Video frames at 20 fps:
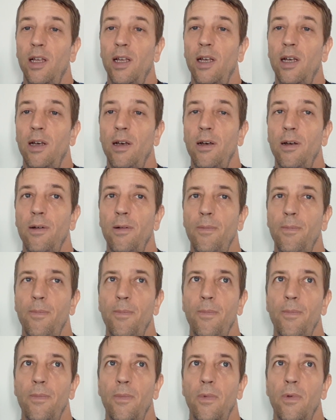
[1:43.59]

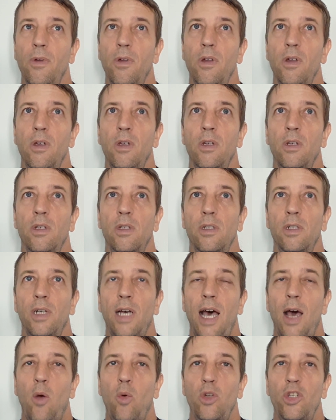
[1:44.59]

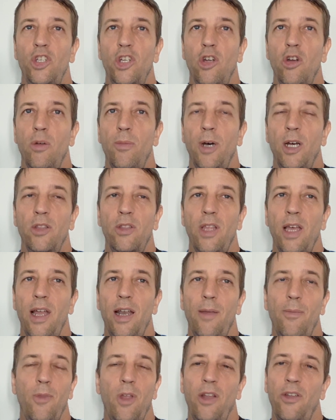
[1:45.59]
How would you go about that?
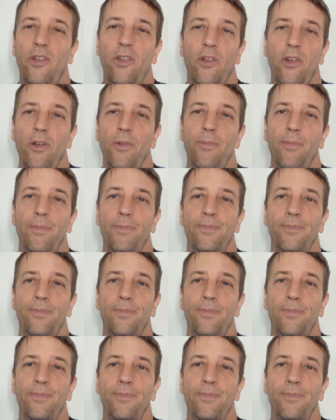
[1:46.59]
I'm not sure.